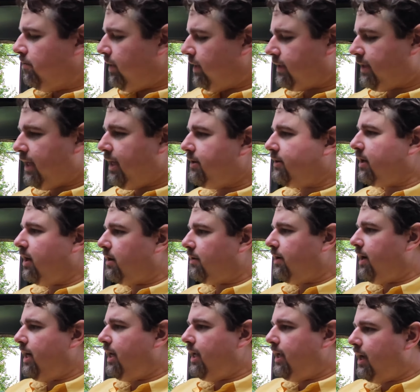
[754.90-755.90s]
But see, it's
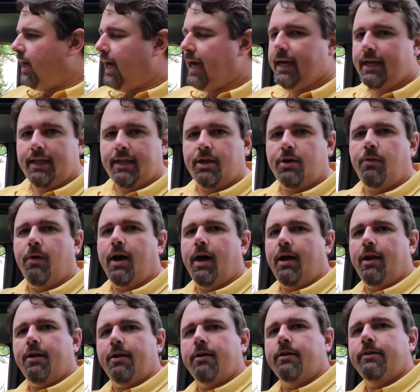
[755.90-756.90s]
already idling
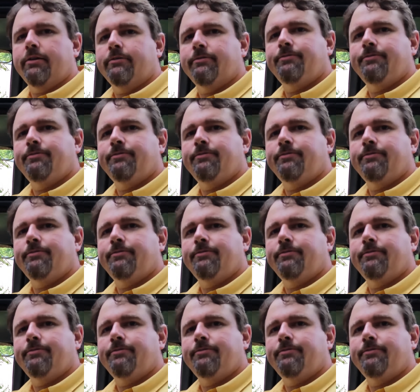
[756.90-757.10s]
quieter.